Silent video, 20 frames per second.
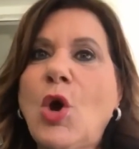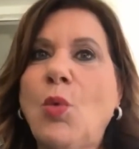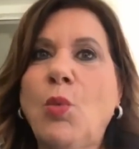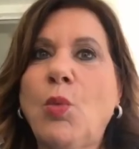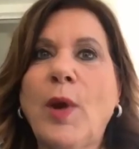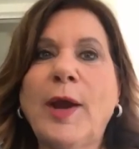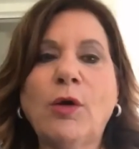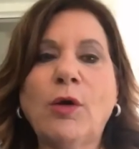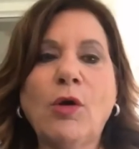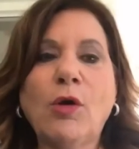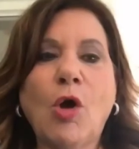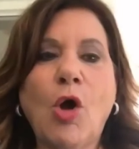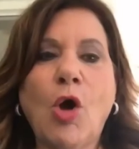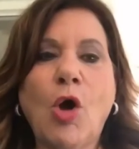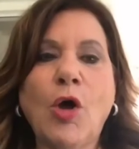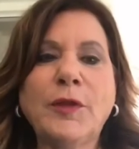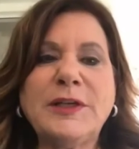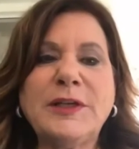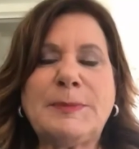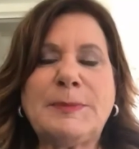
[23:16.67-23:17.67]
Where are
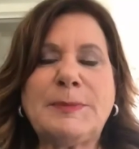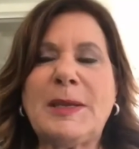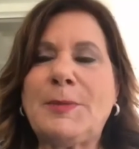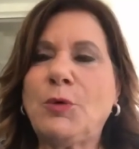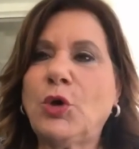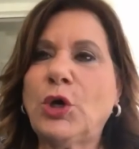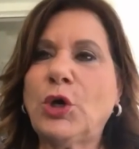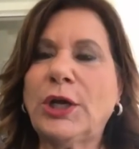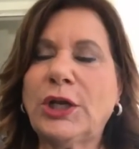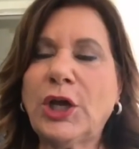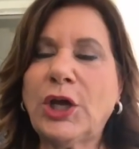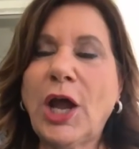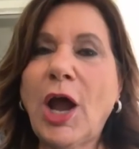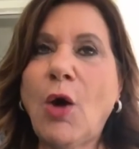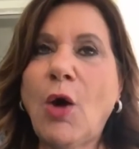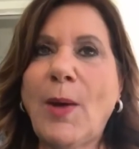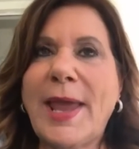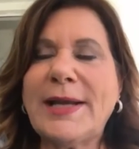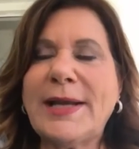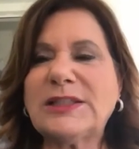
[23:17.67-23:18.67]
all these people going to
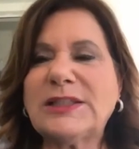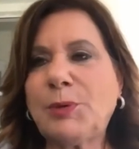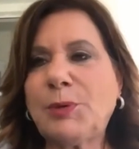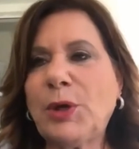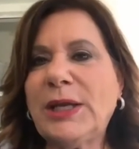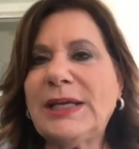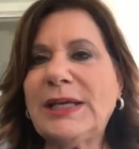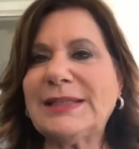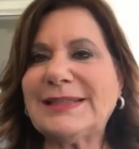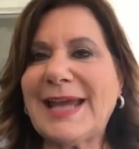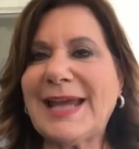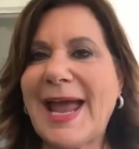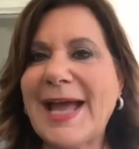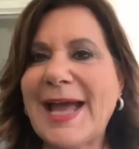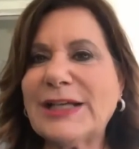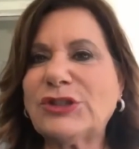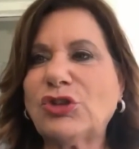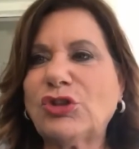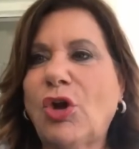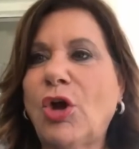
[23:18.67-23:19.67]
go? And it's putting a
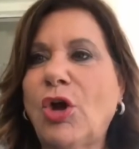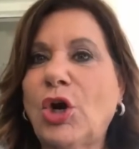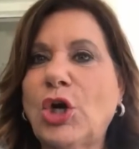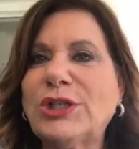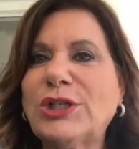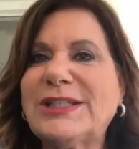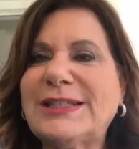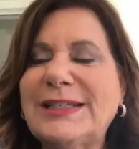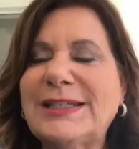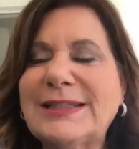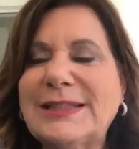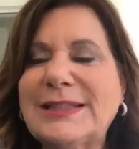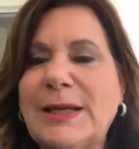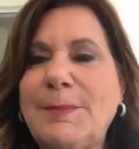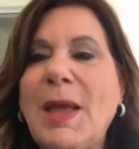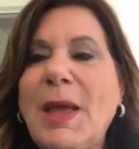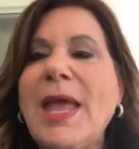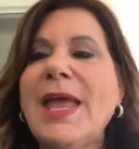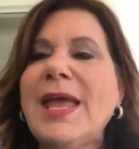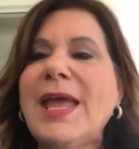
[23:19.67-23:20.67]
tax on our
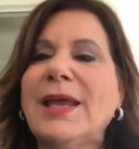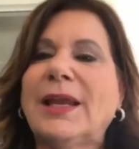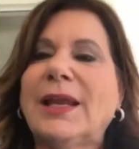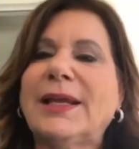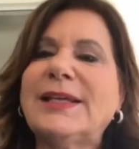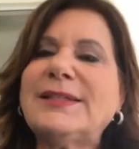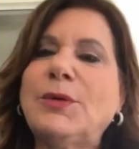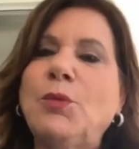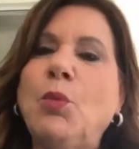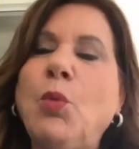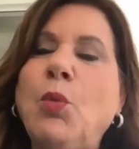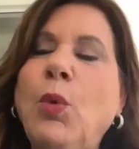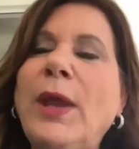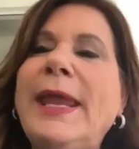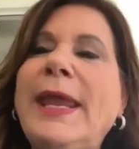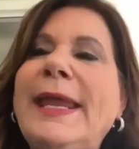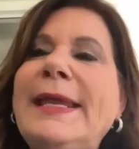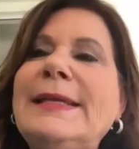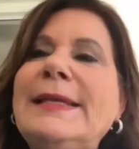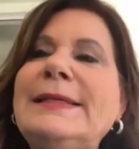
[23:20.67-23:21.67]
system. Like I said,
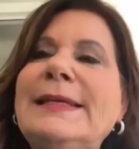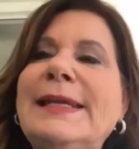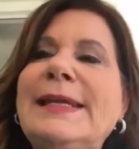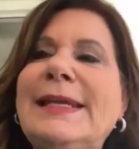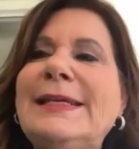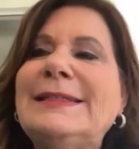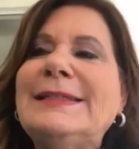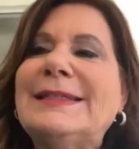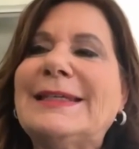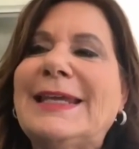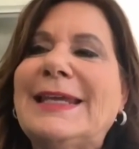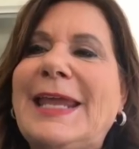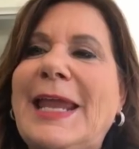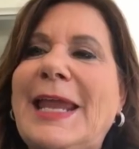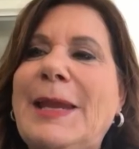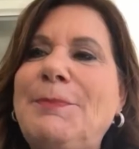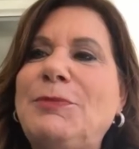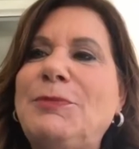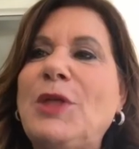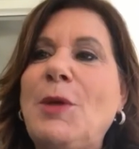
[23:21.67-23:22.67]
we need to
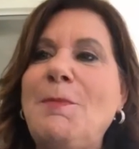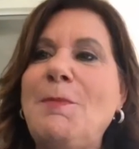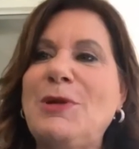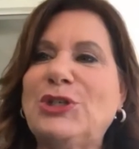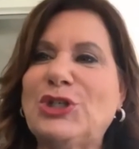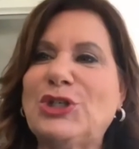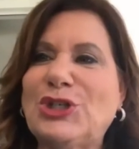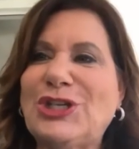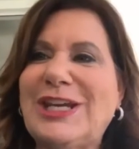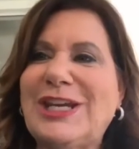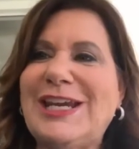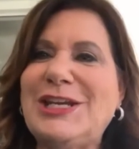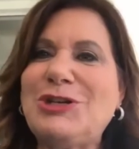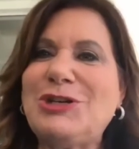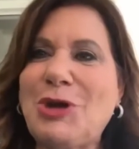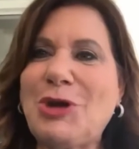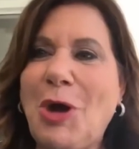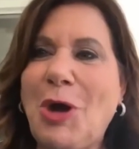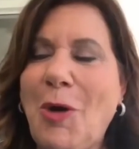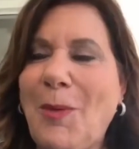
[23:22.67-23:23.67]
keep the
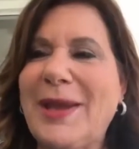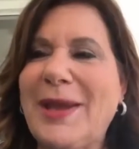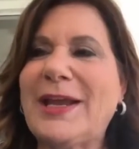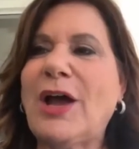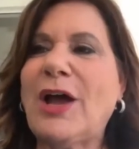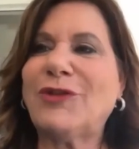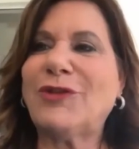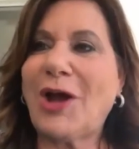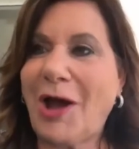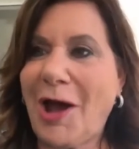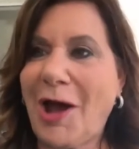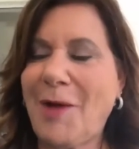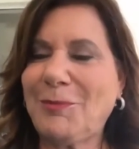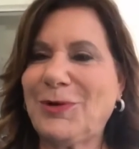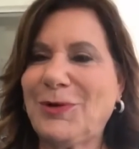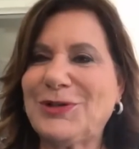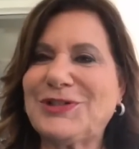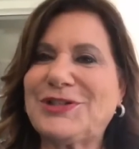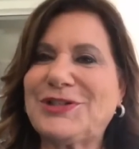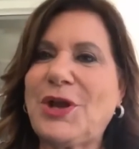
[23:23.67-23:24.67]
machine going of
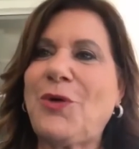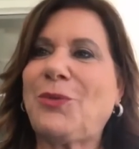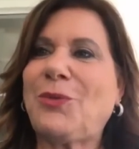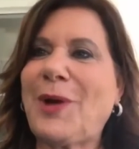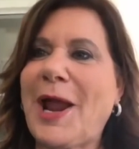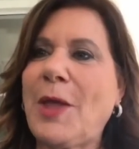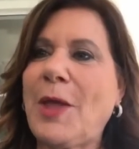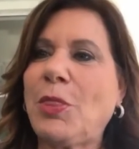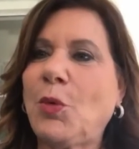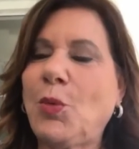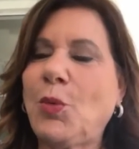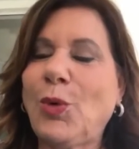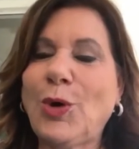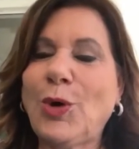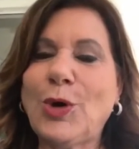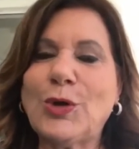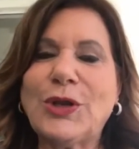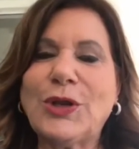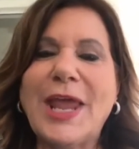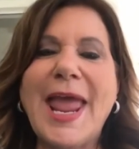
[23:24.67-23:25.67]
commerce around the
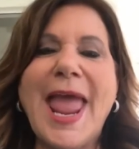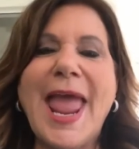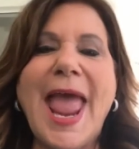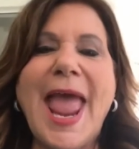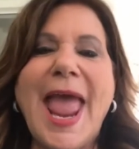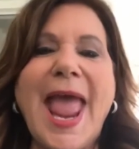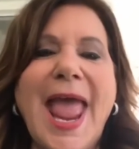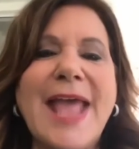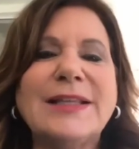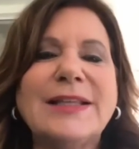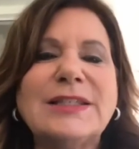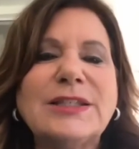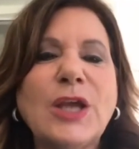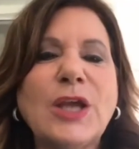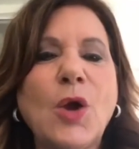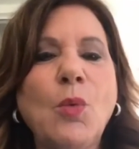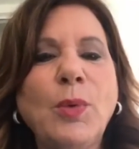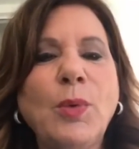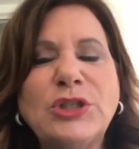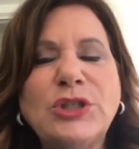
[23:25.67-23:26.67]
world. And
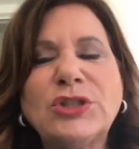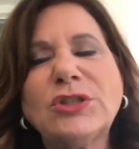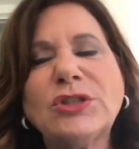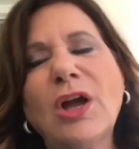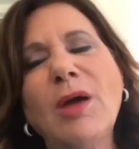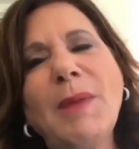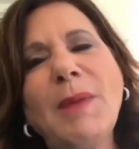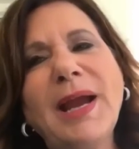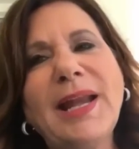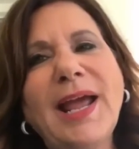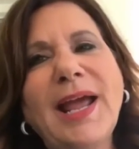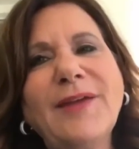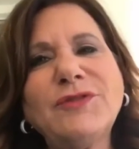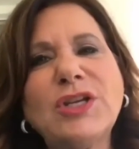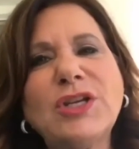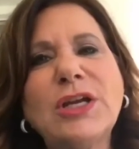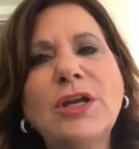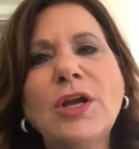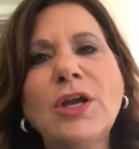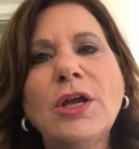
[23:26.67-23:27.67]
so I might have
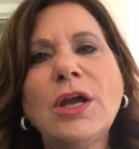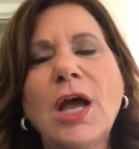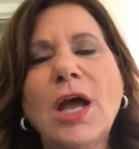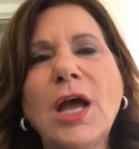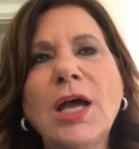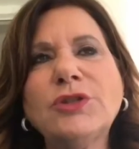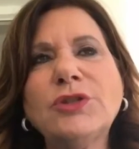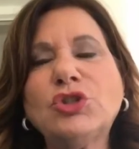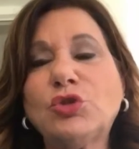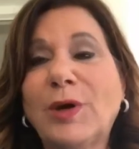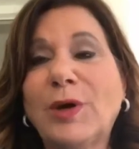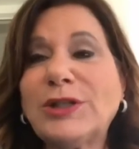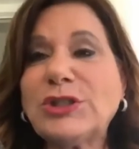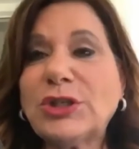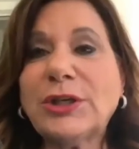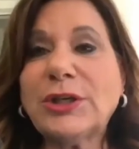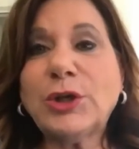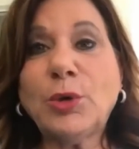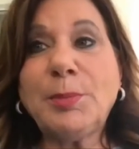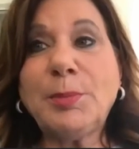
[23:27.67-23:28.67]
to stretch
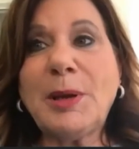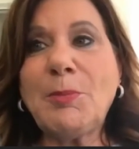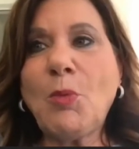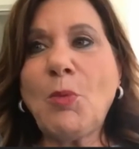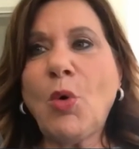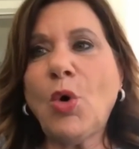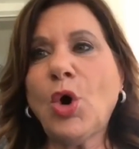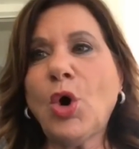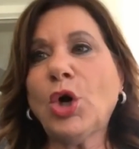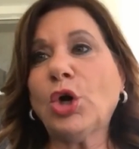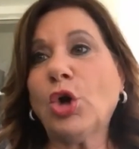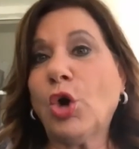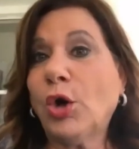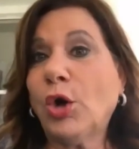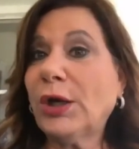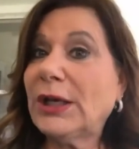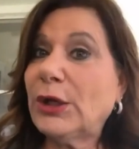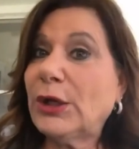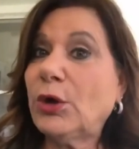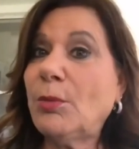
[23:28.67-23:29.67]
a little bit more,
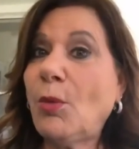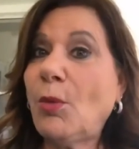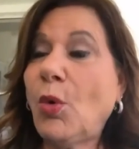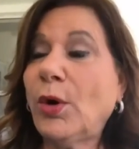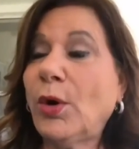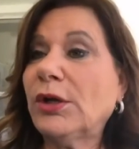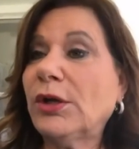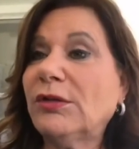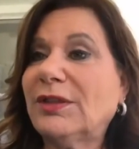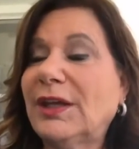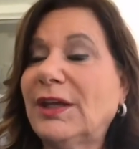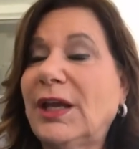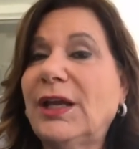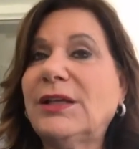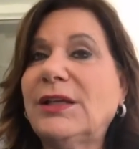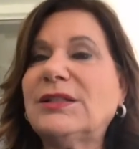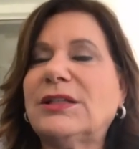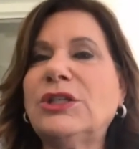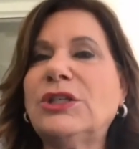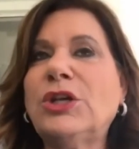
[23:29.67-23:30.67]
learn a little more new
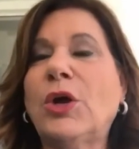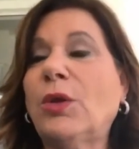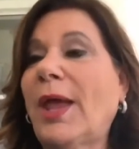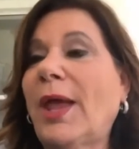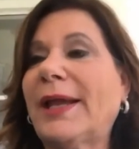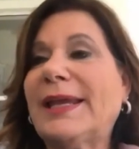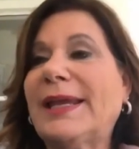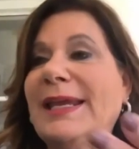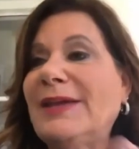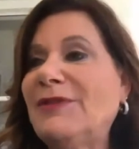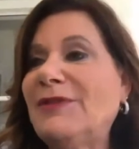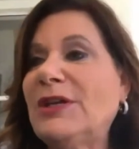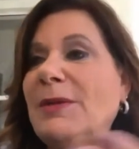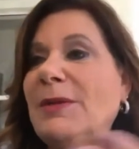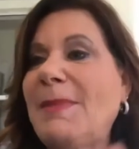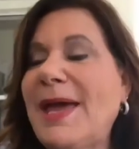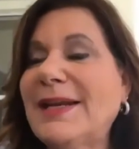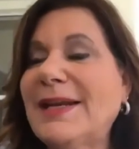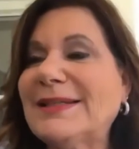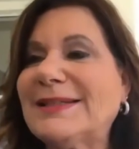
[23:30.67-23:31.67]
things, like even
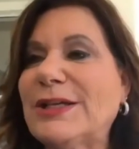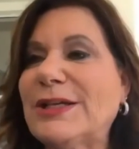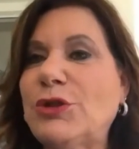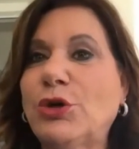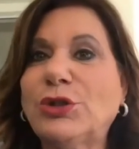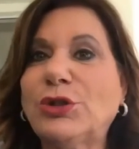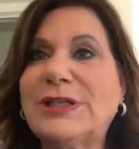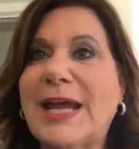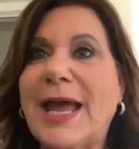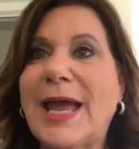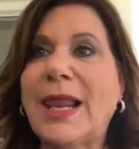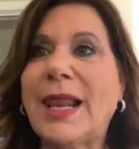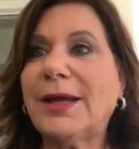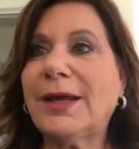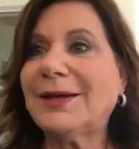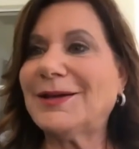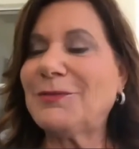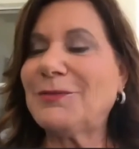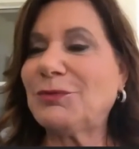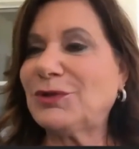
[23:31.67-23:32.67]
in medicine, they're
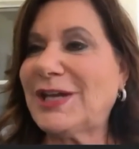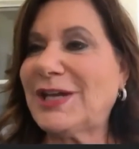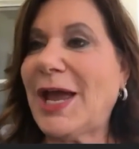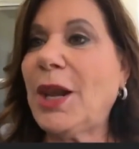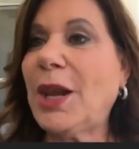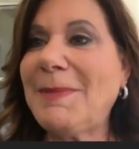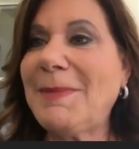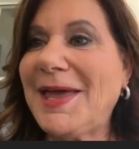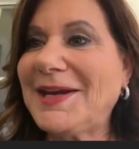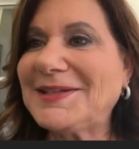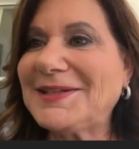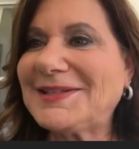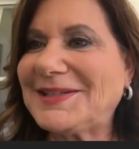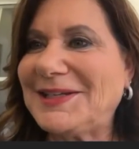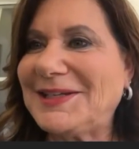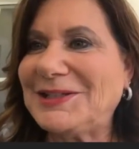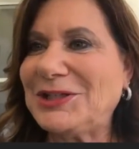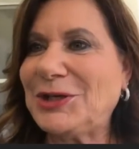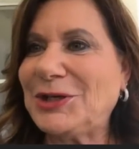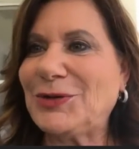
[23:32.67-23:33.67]

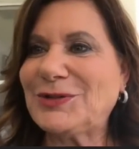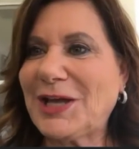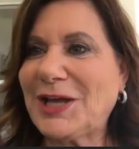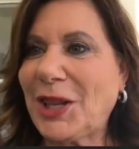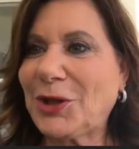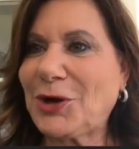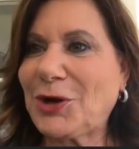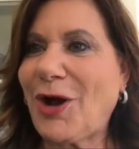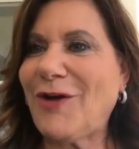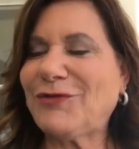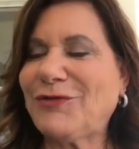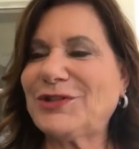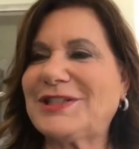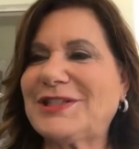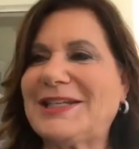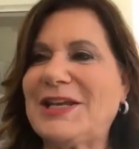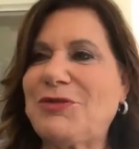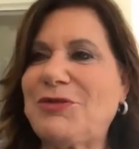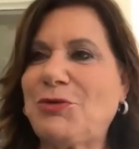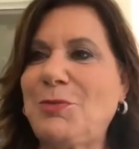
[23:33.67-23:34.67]
telemedicine,
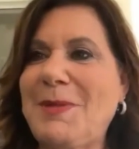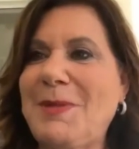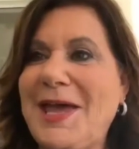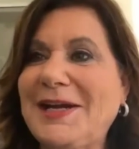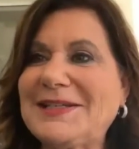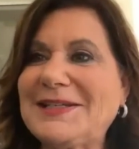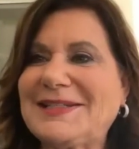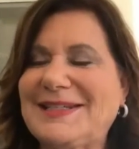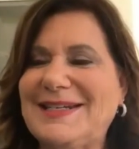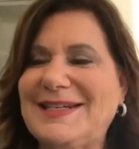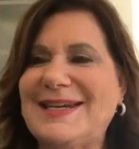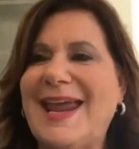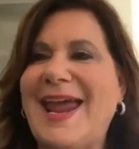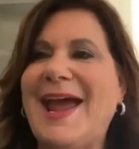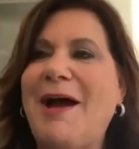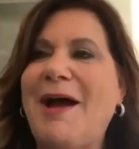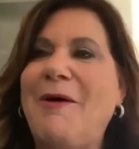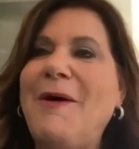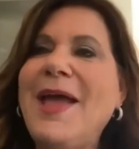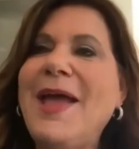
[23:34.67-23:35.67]
teleconferencing through medicine
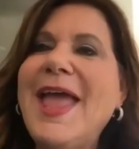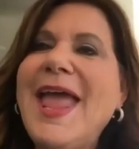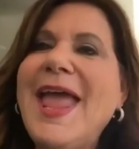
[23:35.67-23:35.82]
now.